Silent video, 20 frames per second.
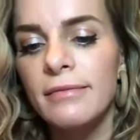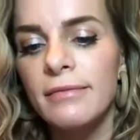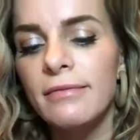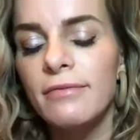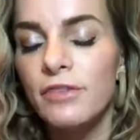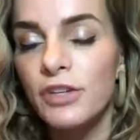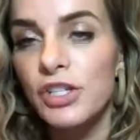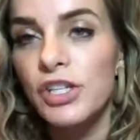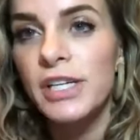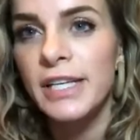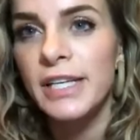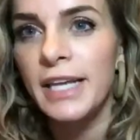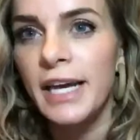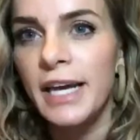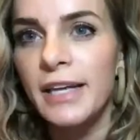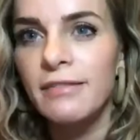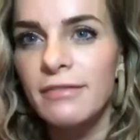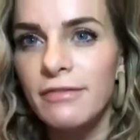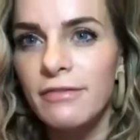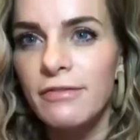
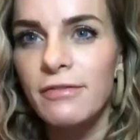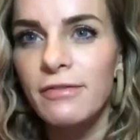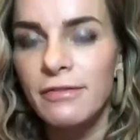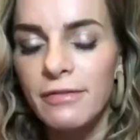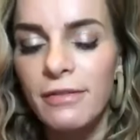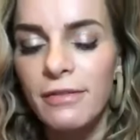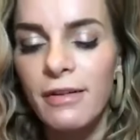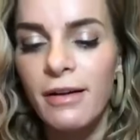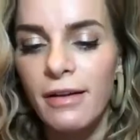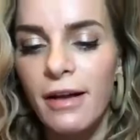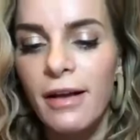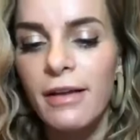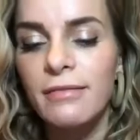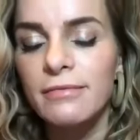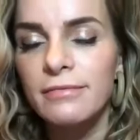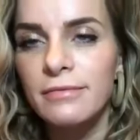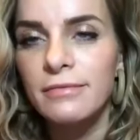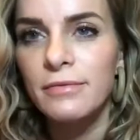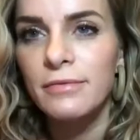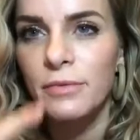Virginia,
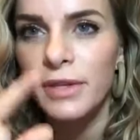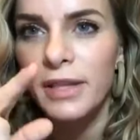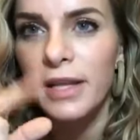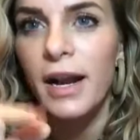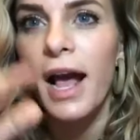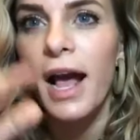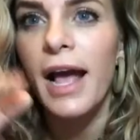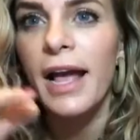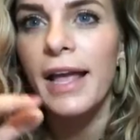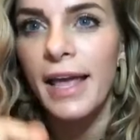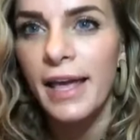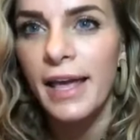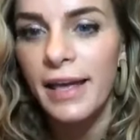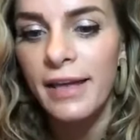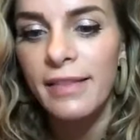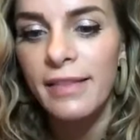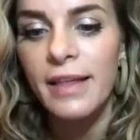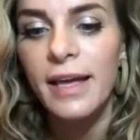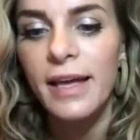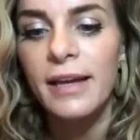with an I-A
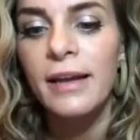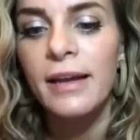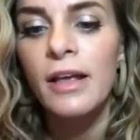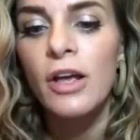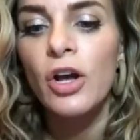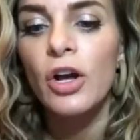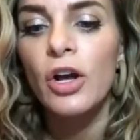at the end.